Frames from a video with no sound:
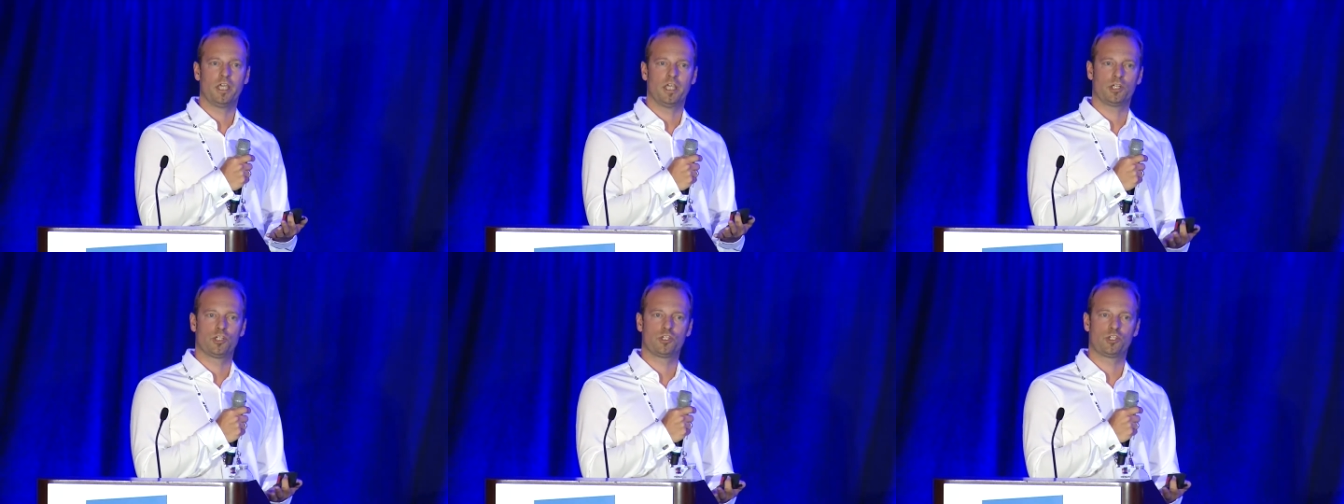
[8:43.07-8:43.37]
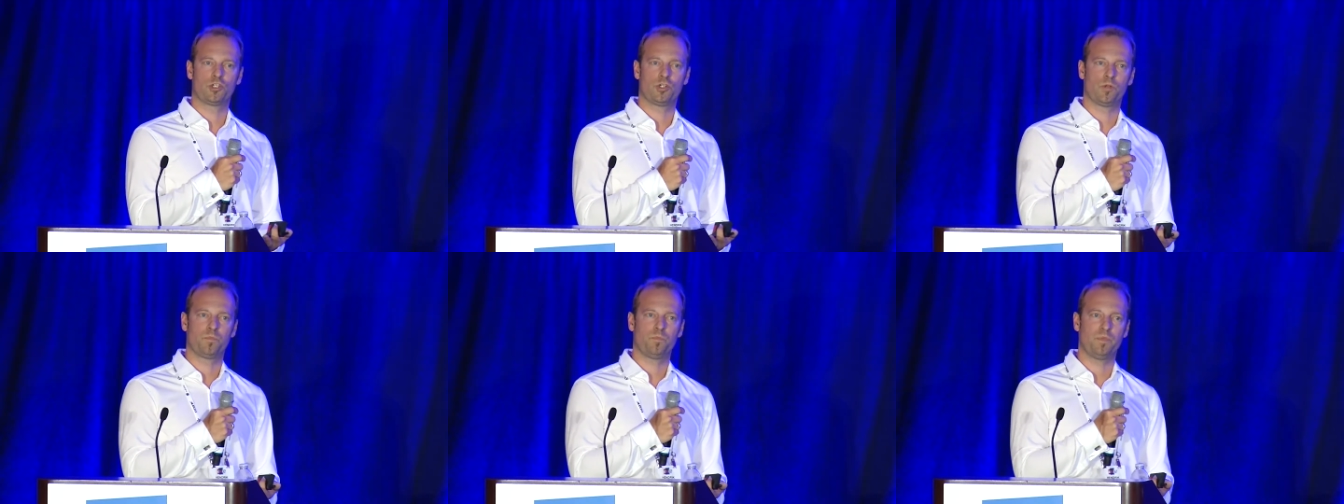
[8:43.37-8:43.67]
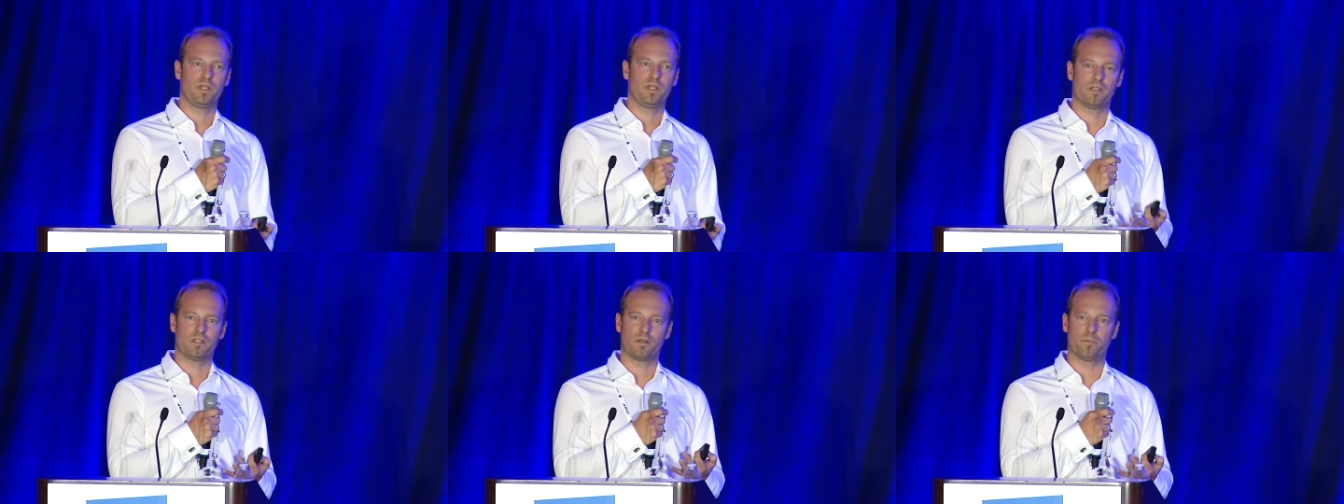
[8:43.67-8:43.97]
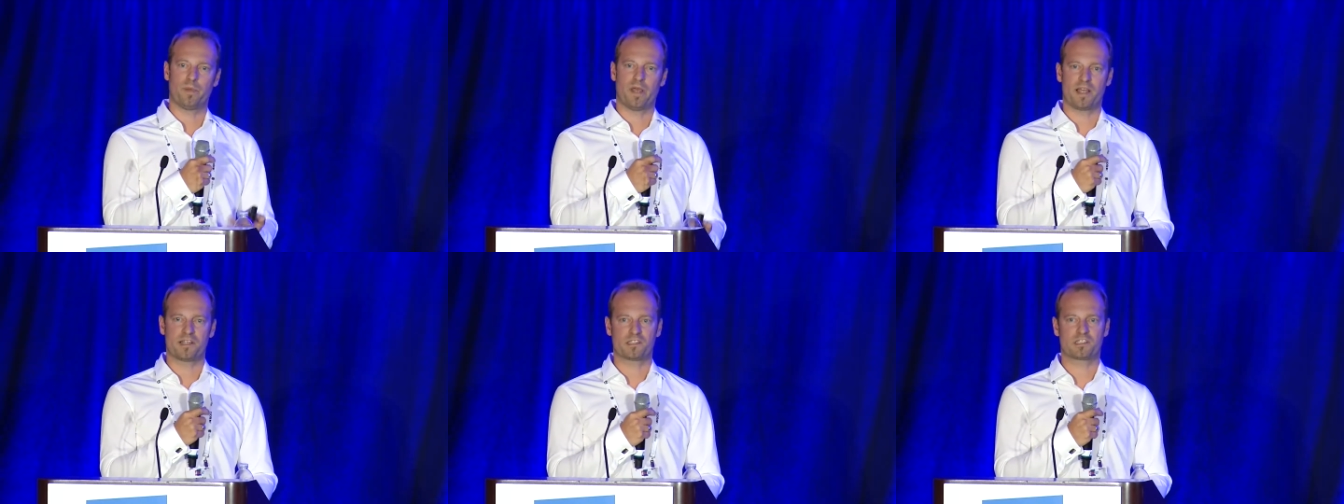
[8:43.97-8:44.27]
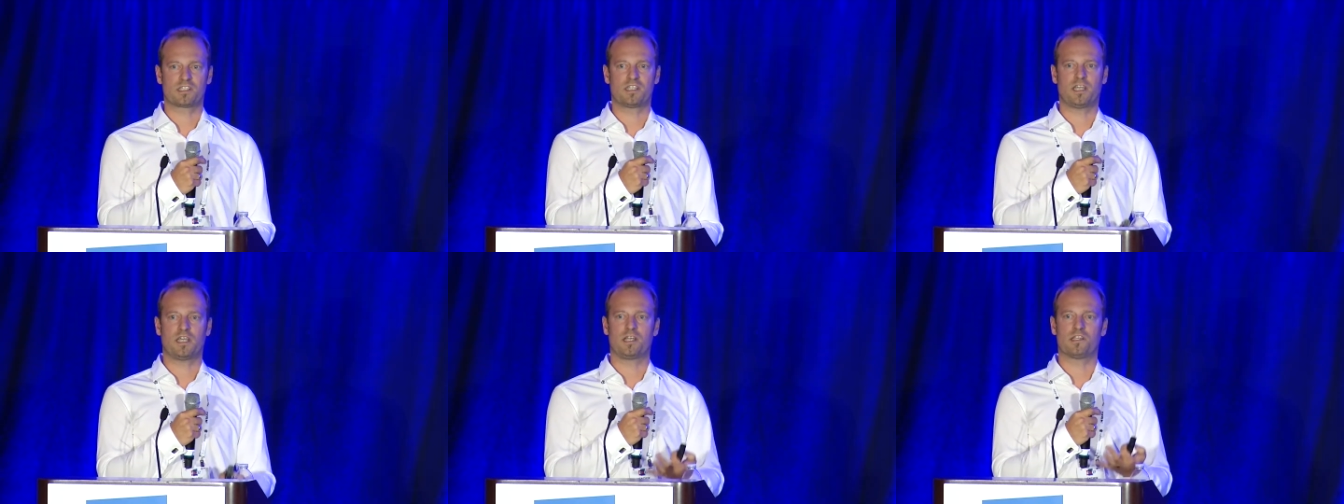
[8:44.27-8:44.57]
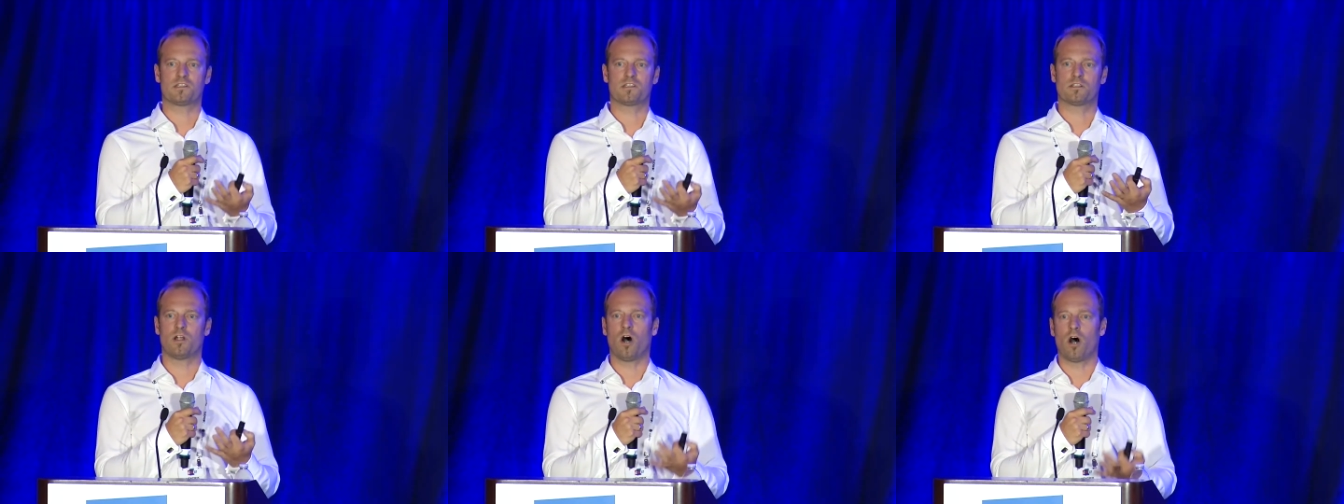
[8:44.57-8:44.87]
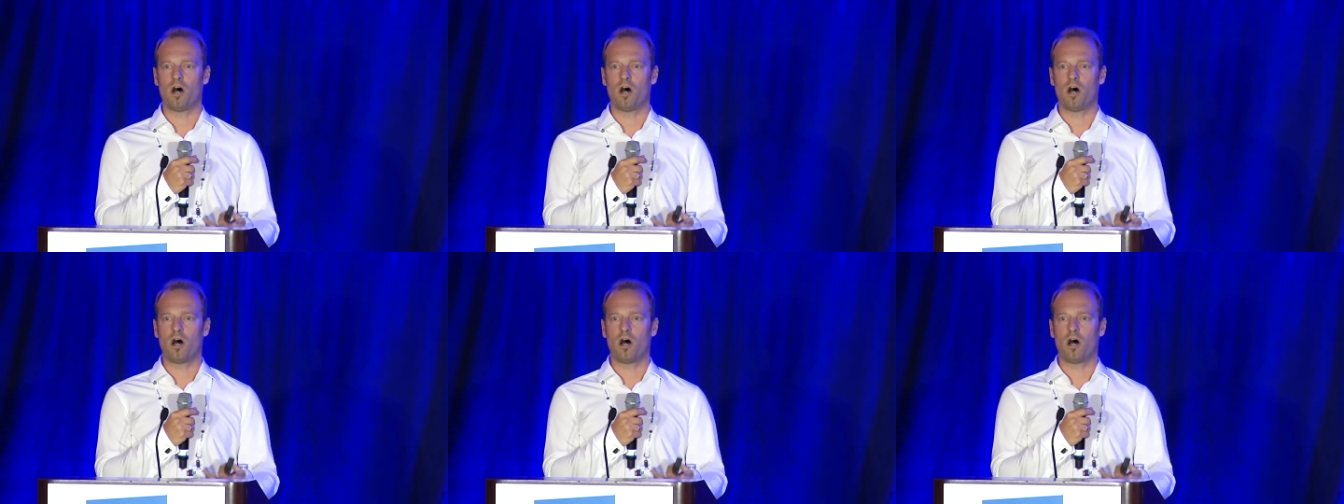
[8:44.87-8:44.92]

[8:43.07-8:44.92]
it should be in the best case an